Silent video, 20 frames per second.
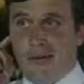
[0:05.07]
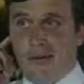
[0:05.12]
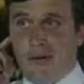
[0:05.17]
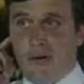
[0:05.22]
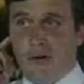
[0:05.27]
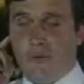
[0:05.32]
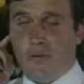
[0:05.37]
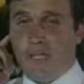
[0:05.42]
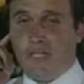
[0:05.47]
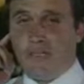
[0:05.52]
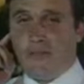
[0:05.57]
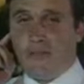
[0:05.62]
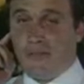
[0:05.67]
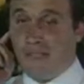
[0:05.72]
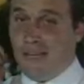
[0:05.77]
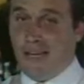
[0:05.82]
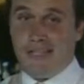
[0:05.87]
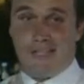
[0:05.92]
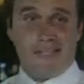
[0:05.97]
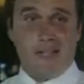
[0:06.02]

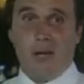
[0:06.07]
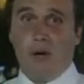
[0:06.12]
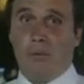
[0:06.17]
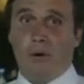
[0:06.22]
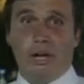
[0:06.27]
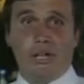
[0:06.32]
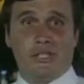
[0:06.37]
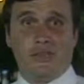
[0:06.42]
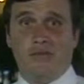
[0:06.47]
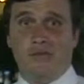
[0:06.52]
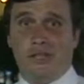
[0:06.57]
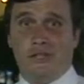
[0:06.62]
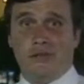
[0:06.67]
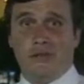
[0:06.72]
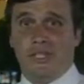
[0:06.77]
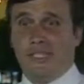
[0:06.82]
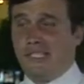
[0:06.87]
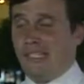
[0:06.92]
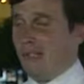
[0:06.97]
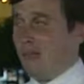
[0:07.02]
Gerwig's uh, celebration
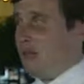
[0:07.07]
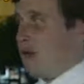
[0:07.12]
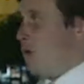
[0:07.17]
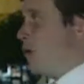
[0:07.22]
victory is still